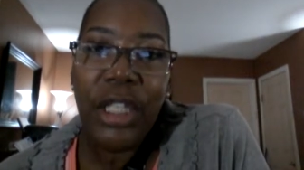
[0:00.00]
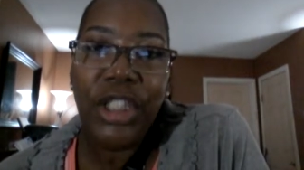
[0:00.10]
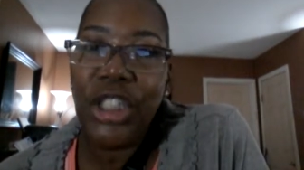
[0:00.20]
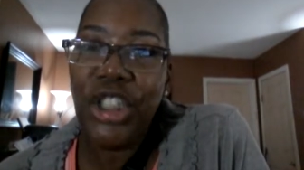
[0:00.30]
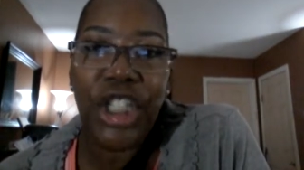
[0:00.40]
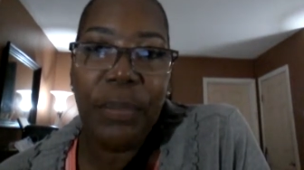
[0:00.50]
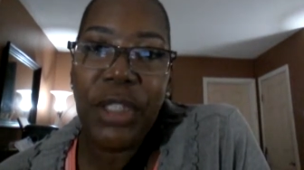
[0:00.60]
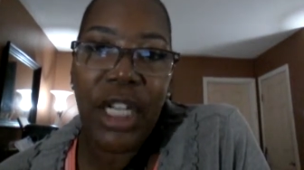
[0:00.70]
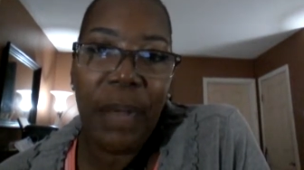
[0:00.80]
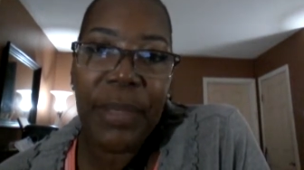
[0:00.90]
just
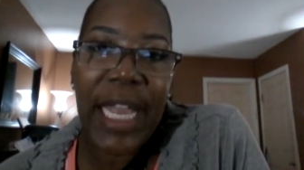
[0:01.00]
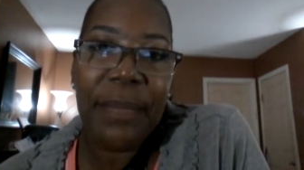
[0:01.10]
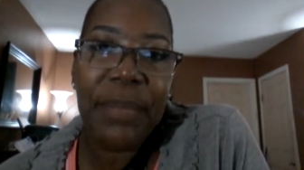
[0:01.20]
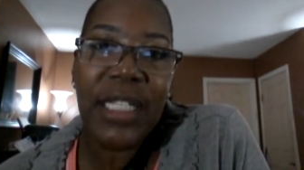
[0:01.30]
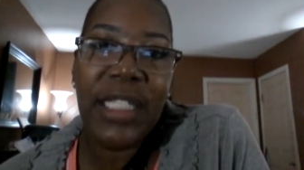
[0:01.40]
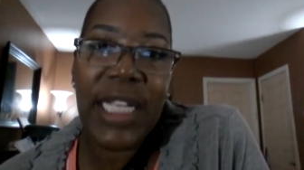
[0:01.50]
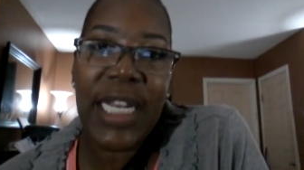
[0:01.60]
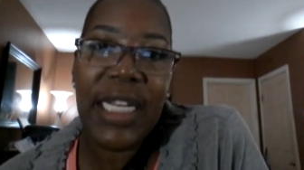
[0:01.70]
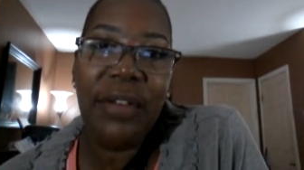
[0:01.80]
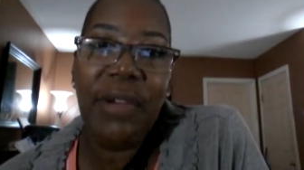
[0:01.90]
jumped up. It had been
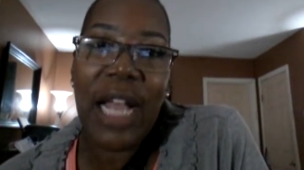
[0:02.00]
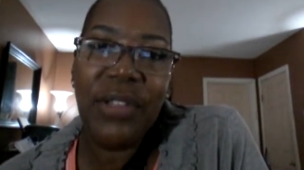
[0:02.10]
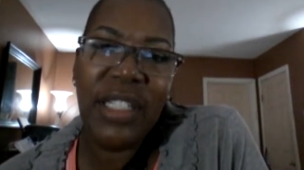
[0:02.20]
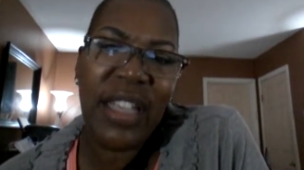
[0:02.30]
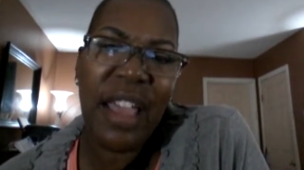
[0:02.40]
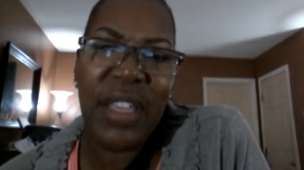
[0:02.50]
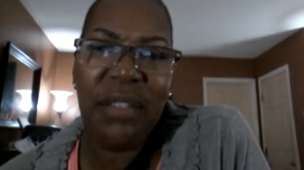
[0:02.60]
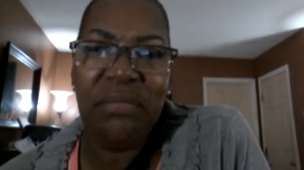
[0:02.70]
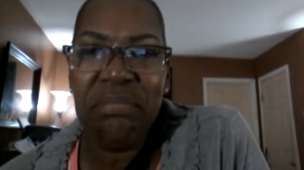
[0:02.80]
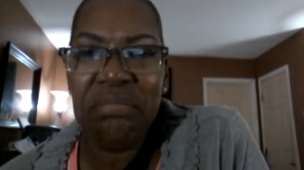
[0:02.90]
steadied around
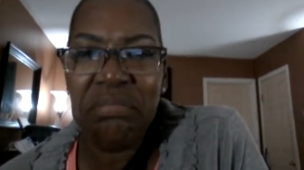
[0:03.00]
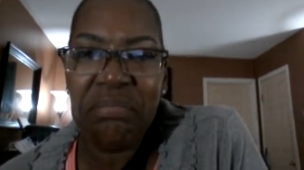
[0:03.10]
seven,